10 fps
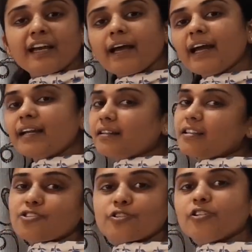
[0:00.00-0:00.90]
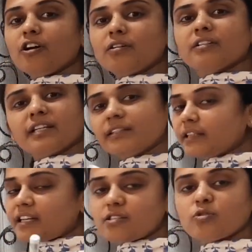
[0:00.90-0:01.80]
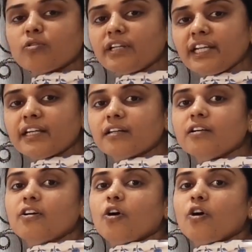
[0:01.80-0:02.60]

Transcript: and they should not, there is no need